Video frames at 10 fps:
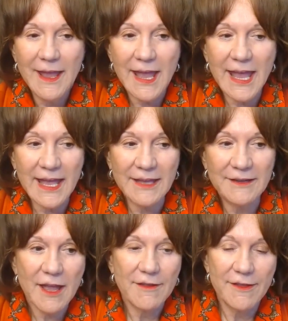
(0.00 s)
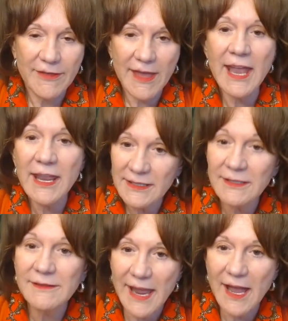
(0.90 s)
And that has
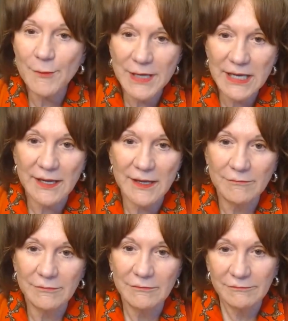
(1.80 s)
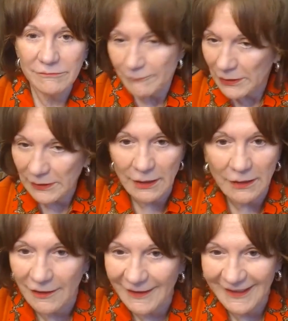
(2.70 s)
now become
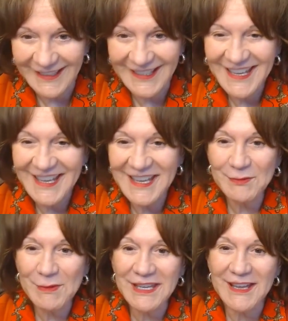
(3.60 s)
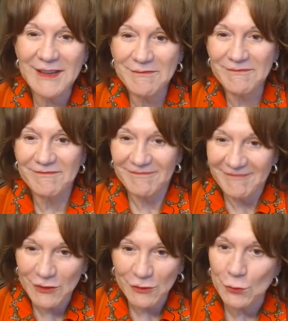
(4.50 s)
political.
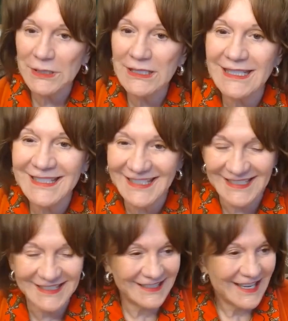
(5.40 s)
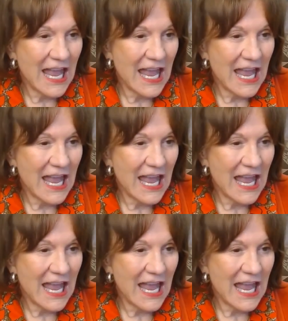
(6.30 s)
There's a resistance.